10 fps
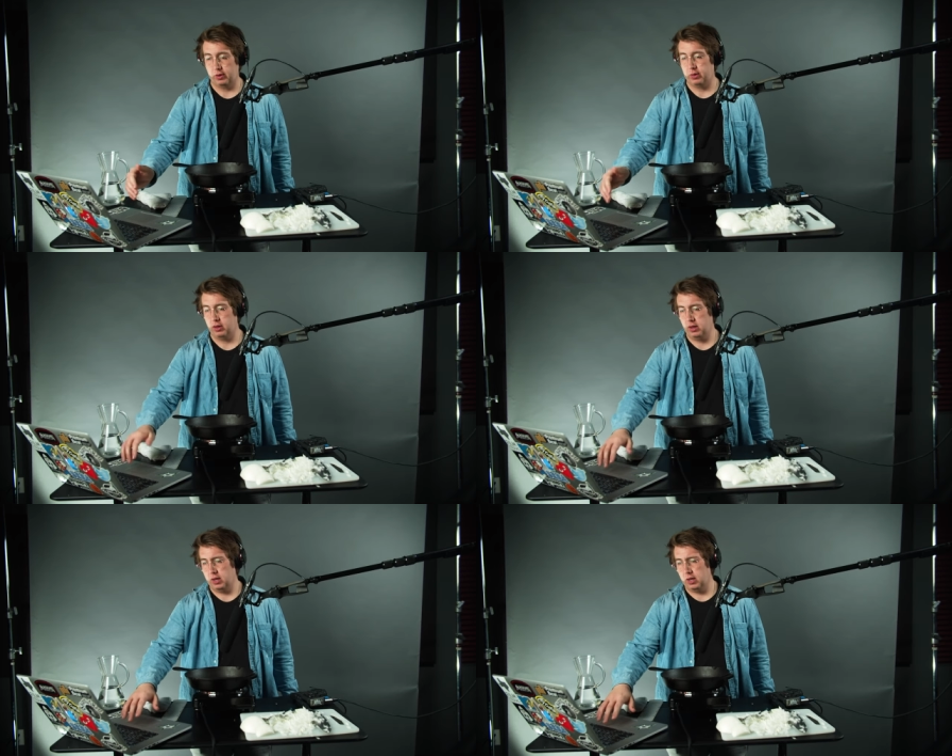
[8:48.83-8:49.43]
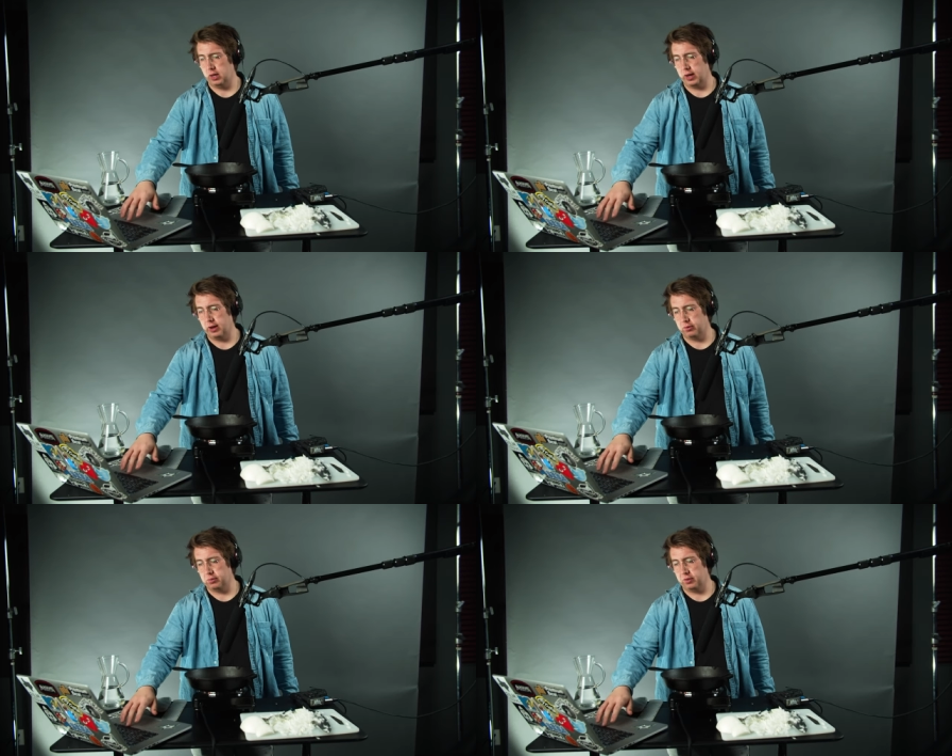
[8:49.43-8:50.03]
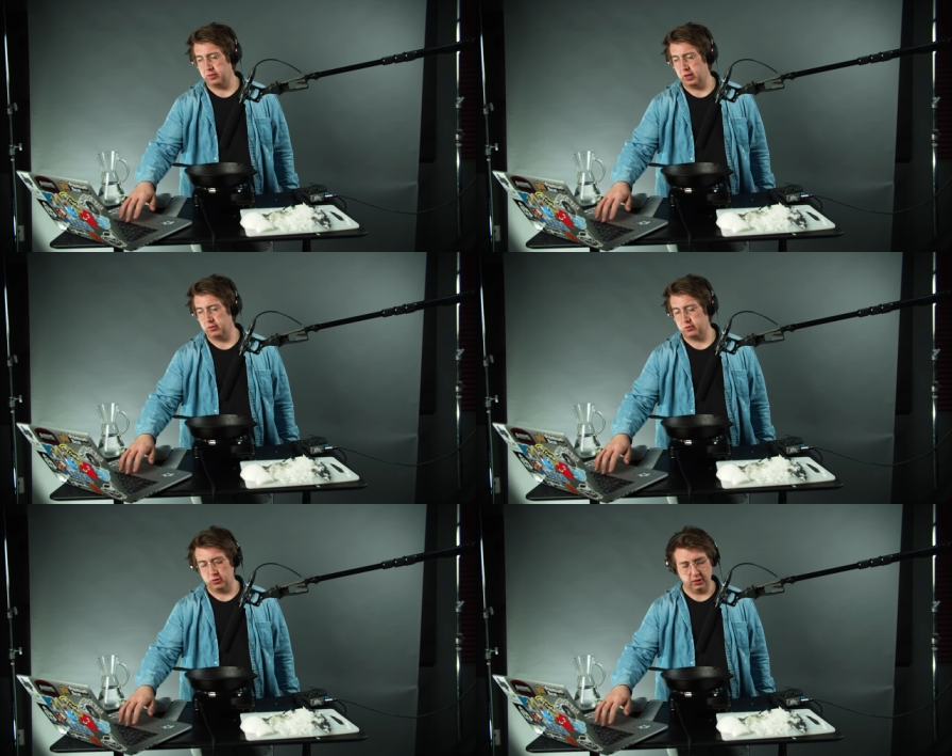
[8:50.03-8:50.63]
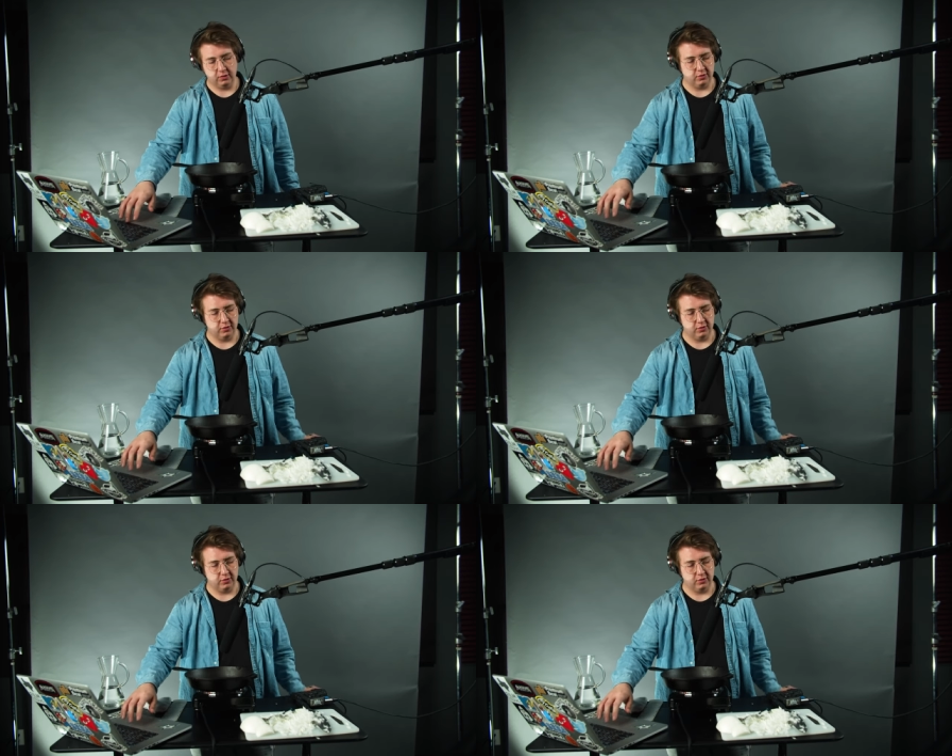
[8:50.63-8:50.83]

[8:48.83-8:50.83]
with uh, how this guy is cooking.